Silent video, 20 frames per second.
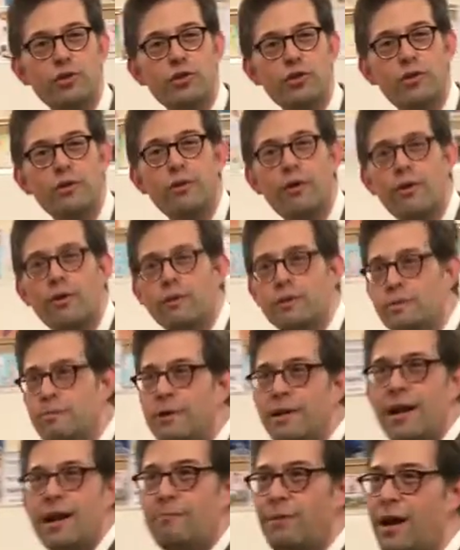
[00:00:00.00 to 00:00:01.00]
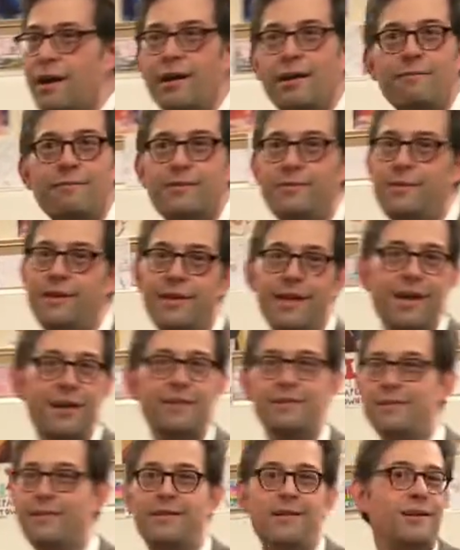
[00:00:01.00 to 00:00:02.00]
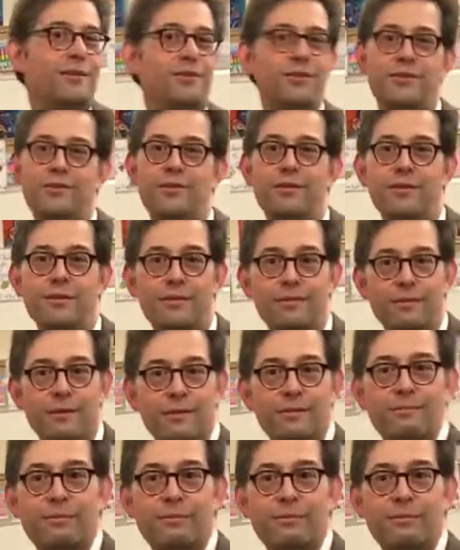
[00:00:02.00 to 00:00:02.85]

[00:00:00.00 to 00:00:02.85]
show host. But I'm kind of doing that as a teacher too. We're